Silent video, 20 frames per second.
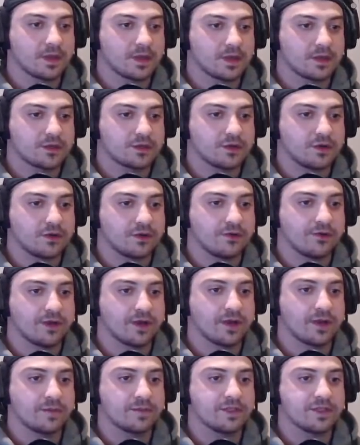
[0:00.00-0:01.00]
sort
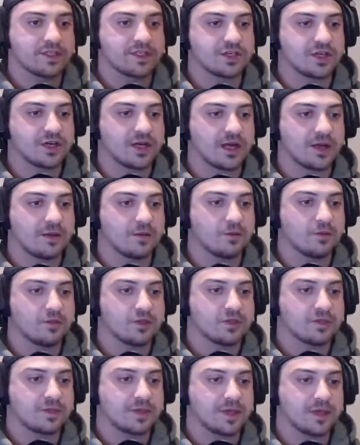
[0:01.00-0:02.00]
of position it
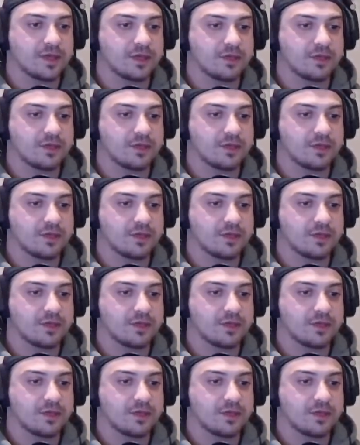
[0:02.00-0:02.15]
upwards, but you